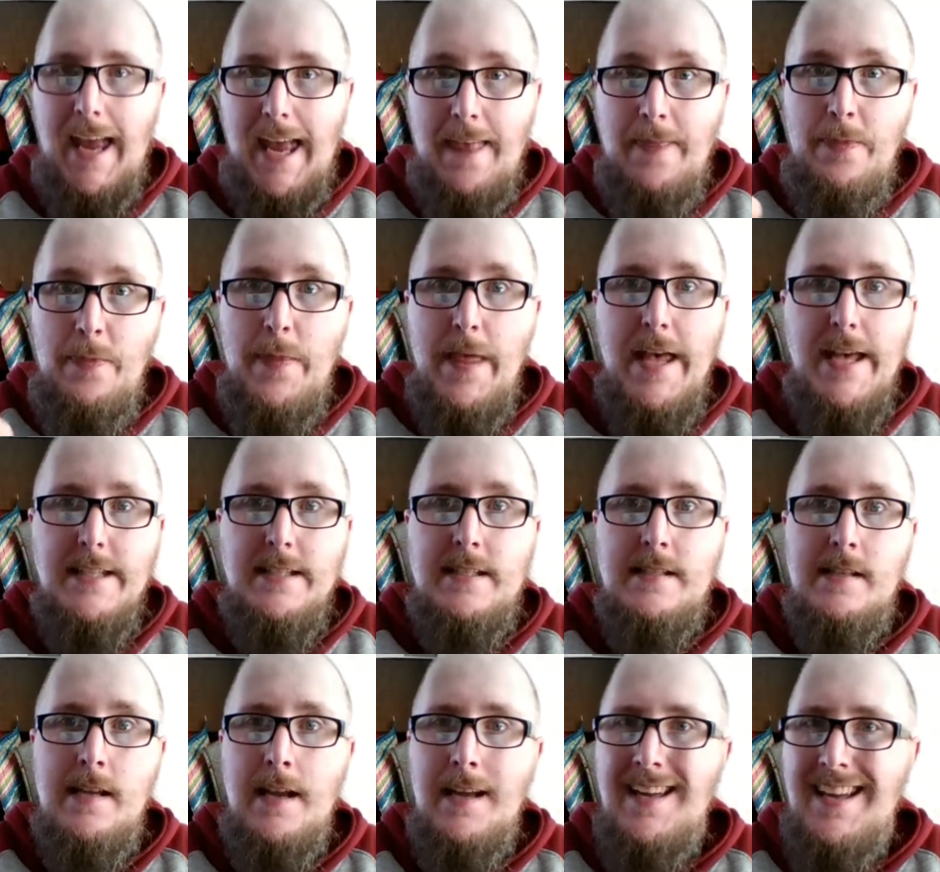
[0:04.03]
and
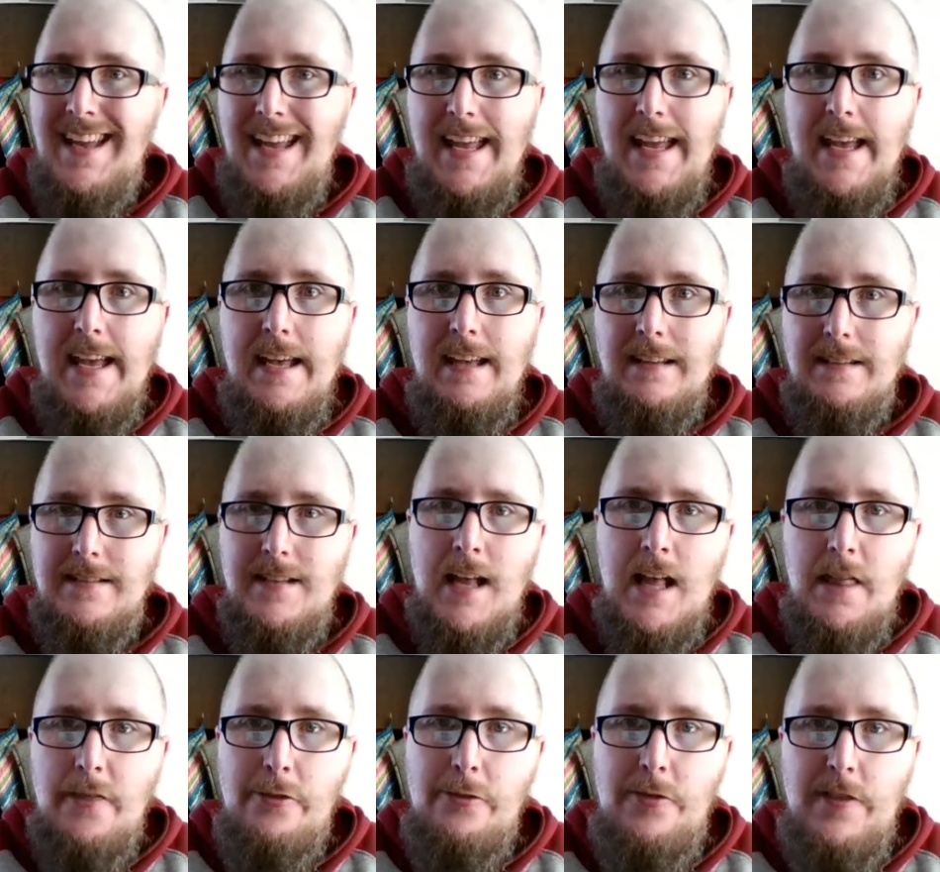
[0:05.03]
this is
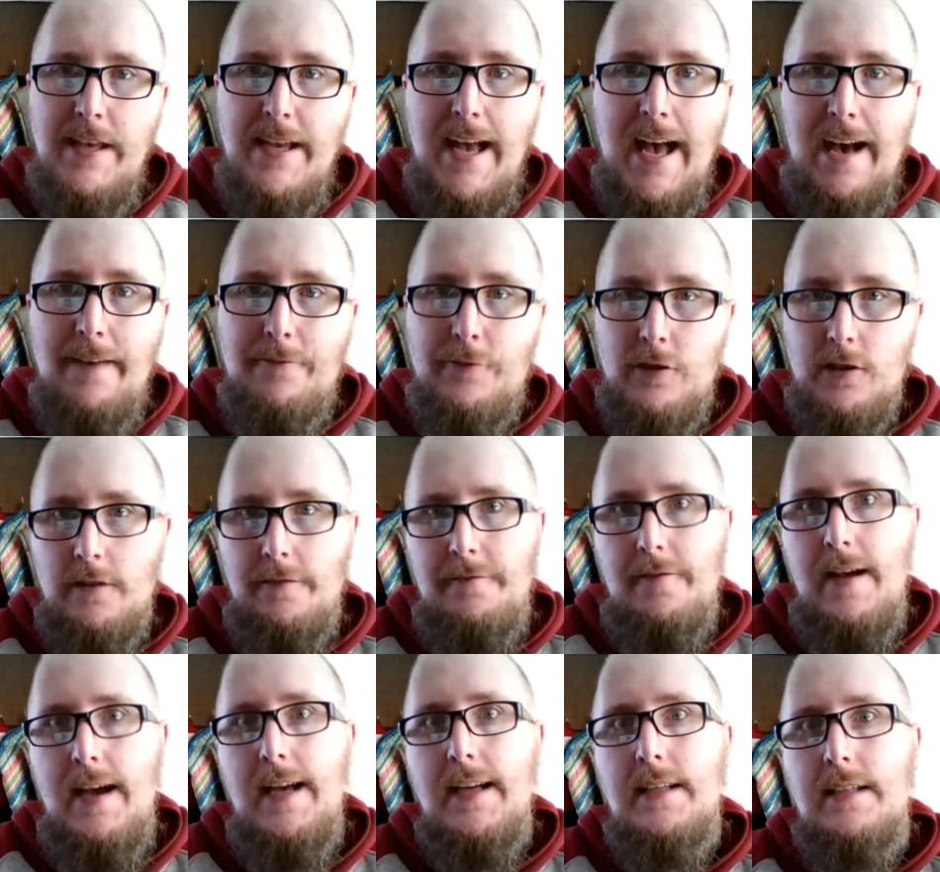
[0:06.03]
The After
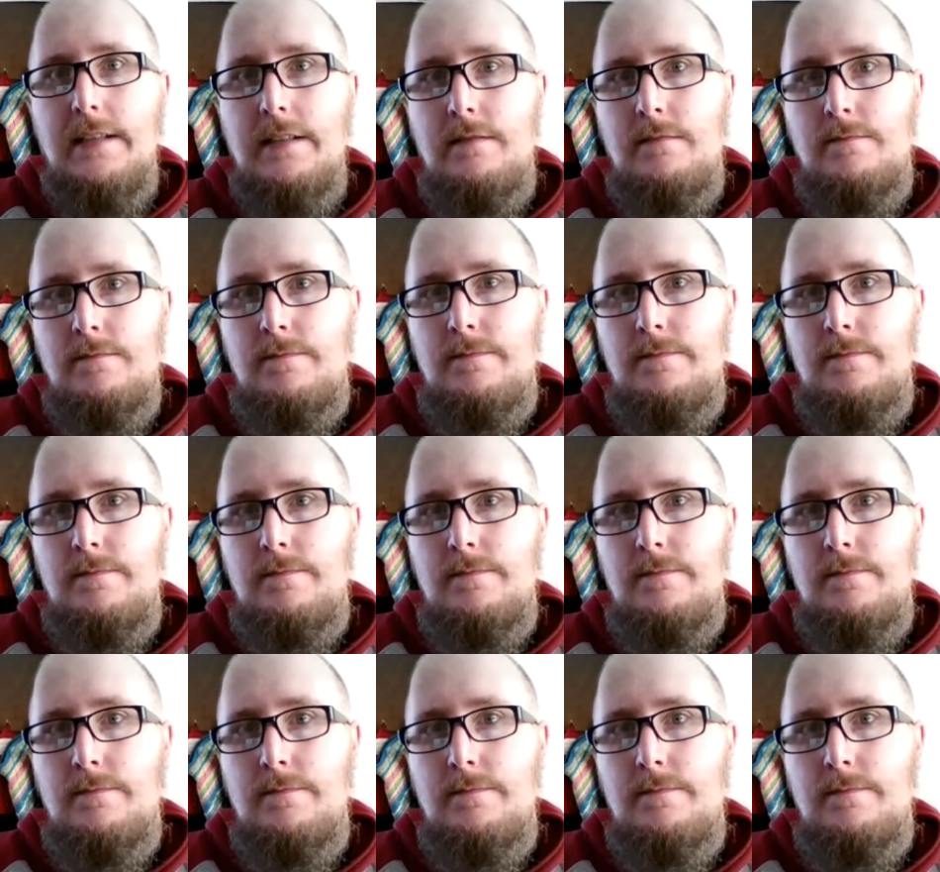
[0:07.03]
Effect.